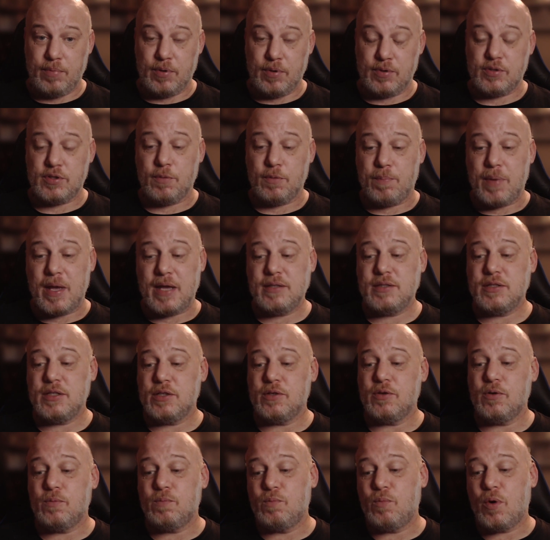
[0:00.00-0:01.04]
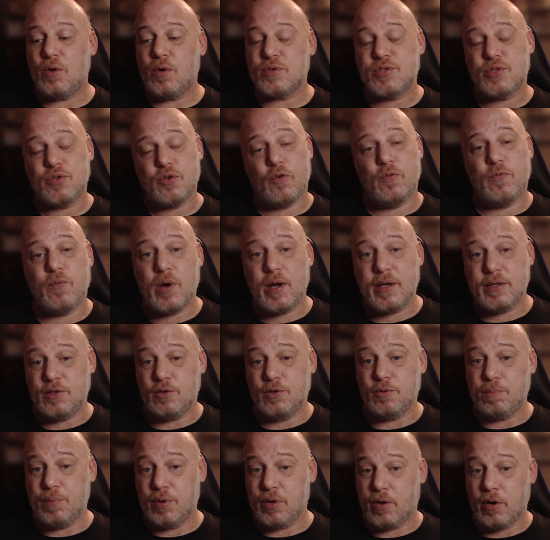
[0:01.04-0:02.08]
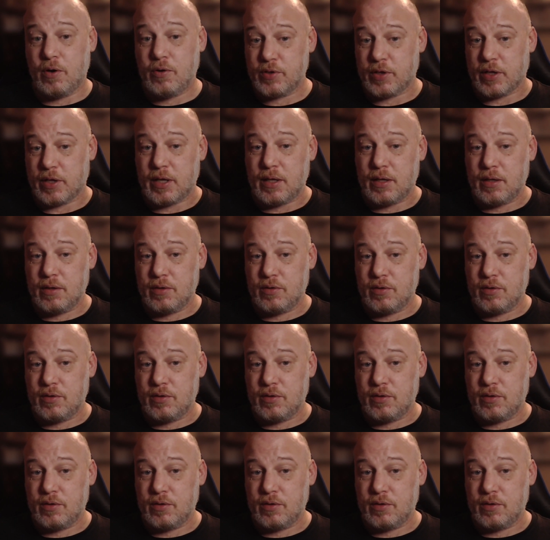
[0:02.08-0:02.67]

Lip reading: but depending on what software you put on it,